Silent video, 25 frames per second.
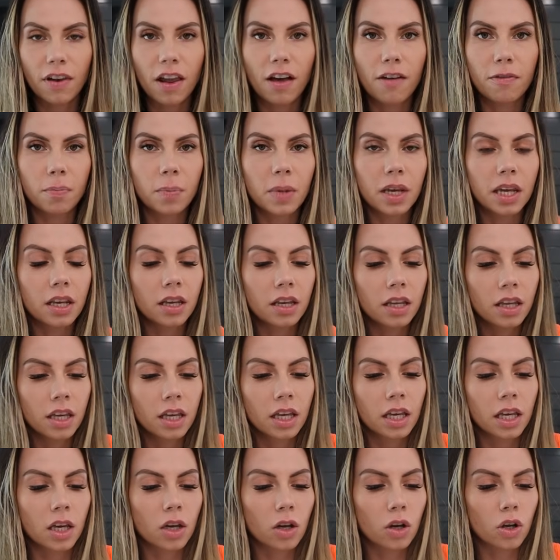Fluff Bean,
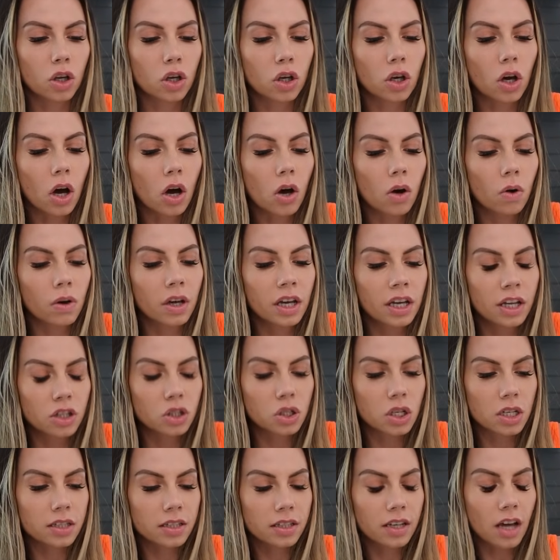here you go.
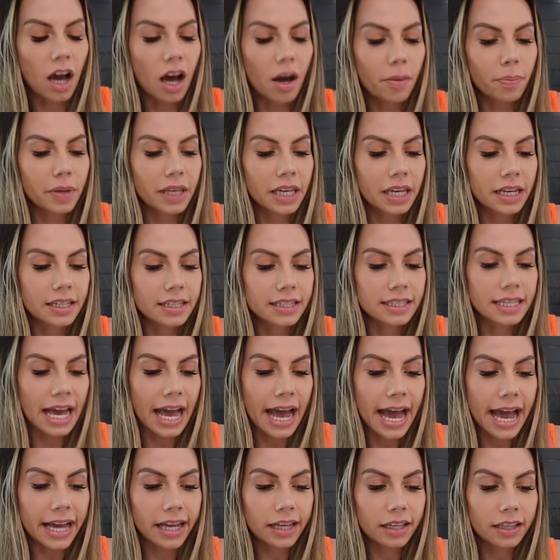Just copy
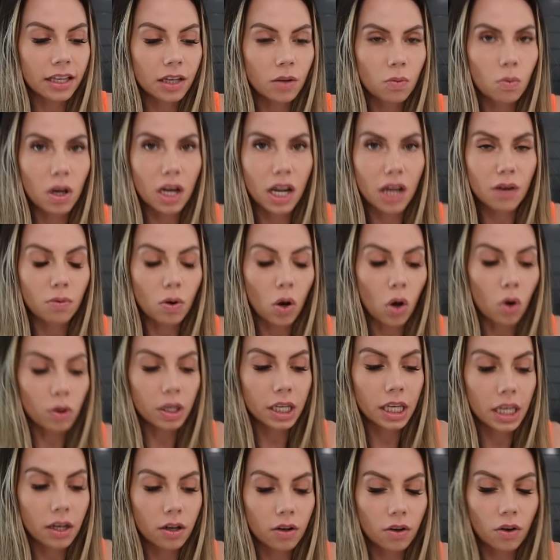exactly what I
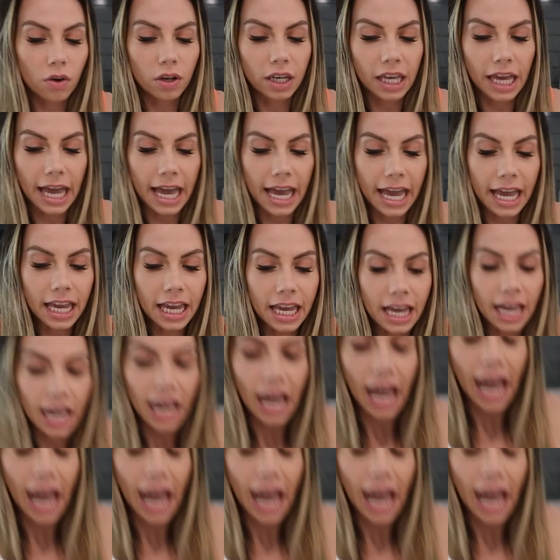wrote here, okay?